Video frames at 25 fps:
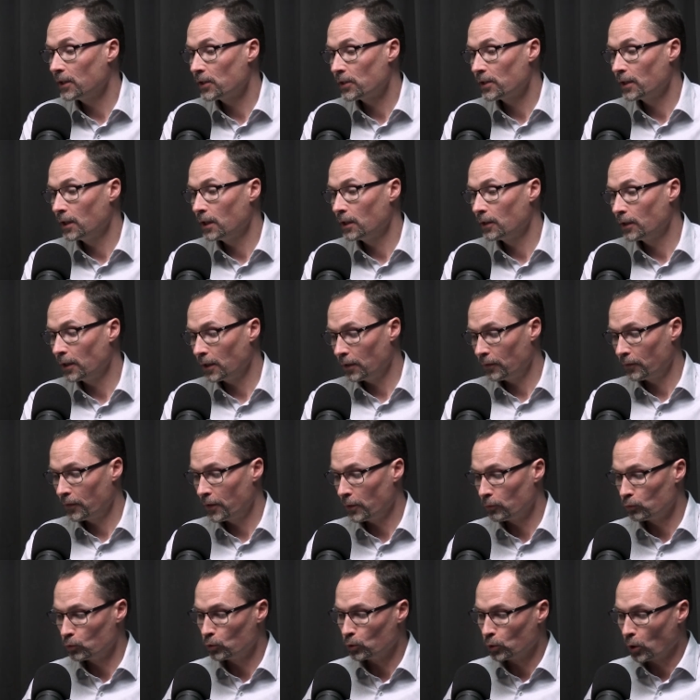is
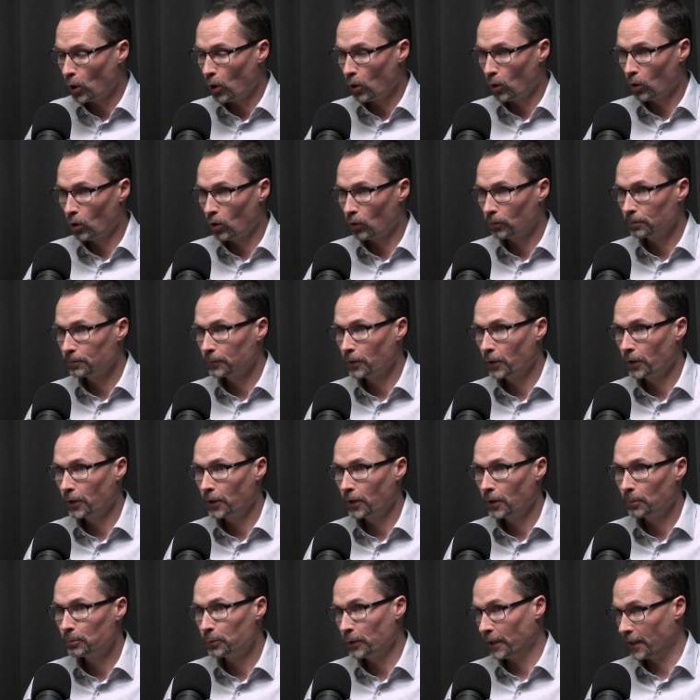the raw
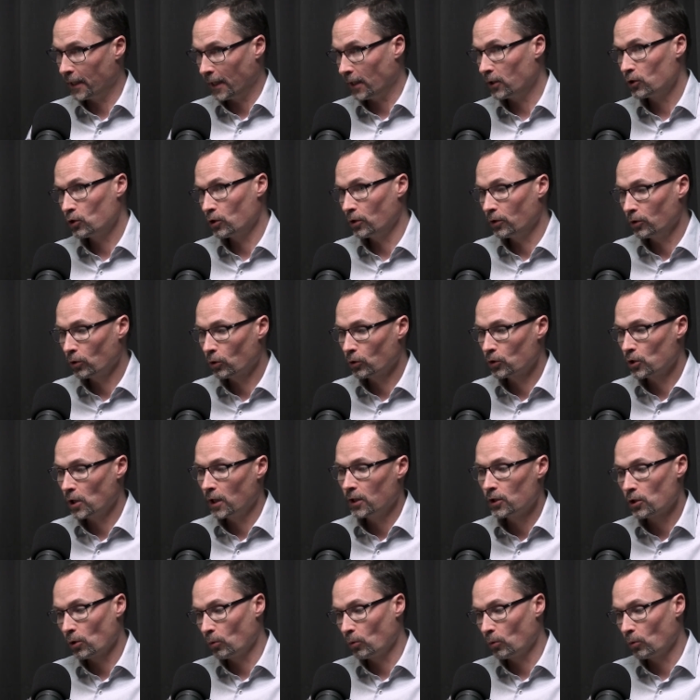prediction, you could say.